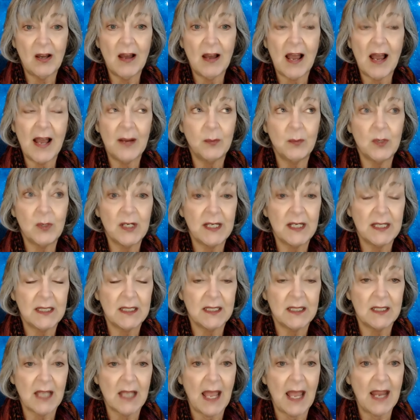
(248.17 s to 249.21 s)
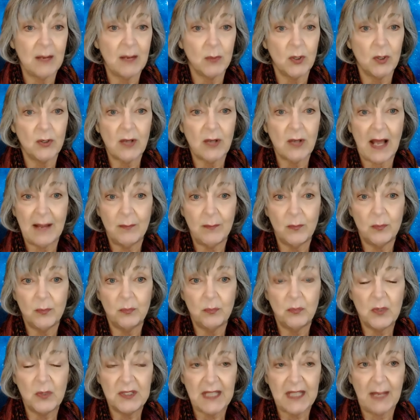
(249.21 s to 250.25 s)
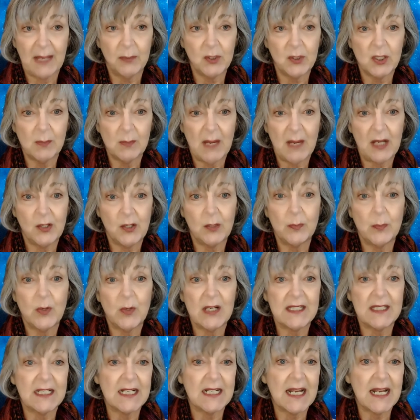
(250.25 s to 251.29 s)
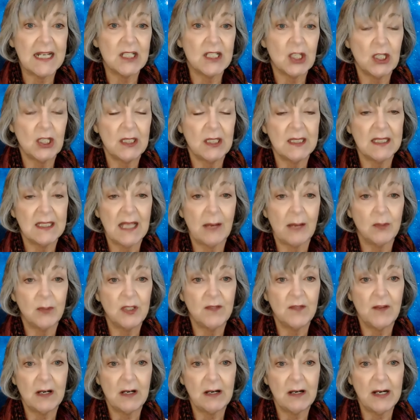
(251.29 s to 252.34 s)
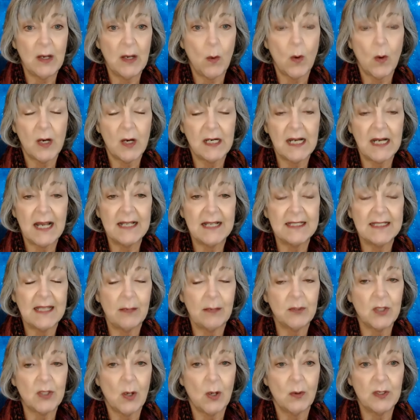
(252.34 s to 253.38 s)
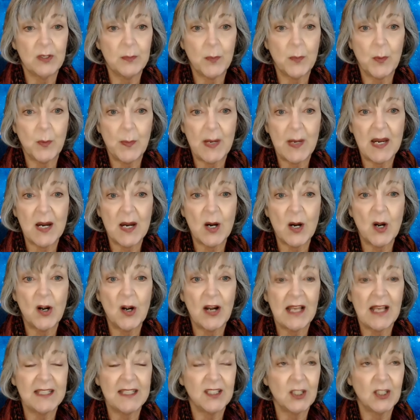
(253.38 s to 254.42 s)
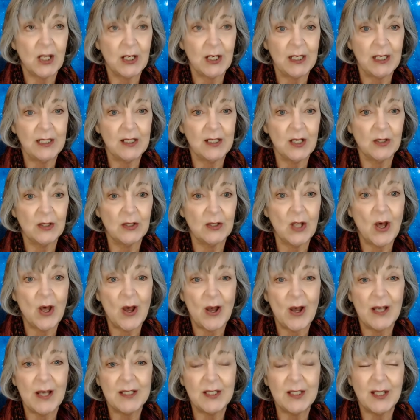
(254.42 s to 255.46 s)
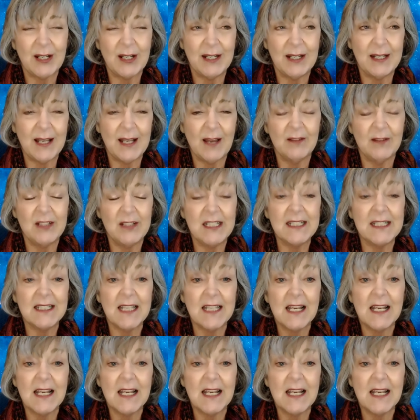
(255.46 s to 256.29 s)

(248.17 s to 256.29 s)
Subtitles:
I was able to make good presentations. I was very organized. I was always prepared. I studied the law, I studied evidence.